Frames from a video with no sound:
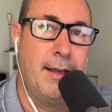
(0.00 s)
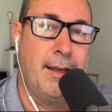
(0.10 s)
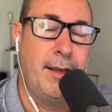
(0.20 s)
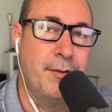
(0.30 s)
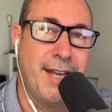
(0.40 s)

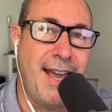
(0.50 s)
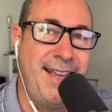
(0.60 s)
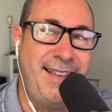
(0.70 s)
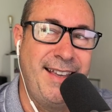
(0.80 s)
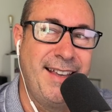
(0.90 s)
he'll
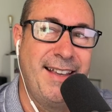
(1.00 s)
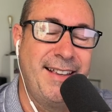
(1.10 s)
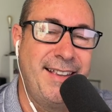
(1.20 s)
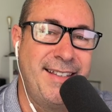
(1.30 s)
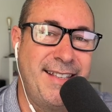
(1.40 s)
say
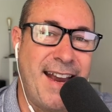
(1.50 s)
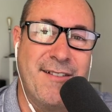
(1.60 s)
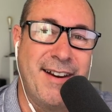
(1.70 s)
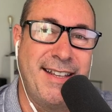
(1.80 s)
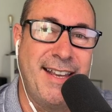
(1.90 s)
the
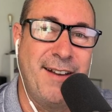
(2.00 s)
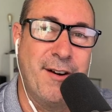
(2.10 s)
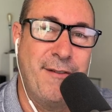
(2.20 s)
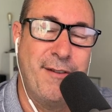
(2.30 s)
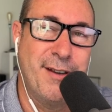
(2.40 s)
staggering thing when
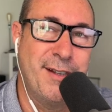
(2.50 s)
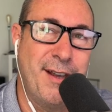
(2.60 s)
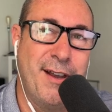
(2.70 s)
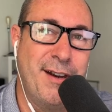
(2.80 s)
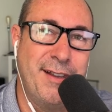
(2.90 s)
I first
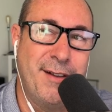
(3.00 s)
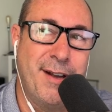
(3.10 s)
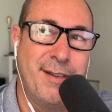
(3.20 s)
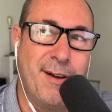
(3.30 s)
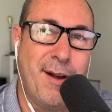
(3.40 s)
heard it the
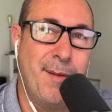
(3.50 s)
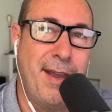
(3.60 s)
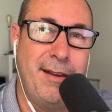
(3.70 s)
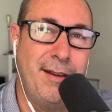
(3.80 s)
one time,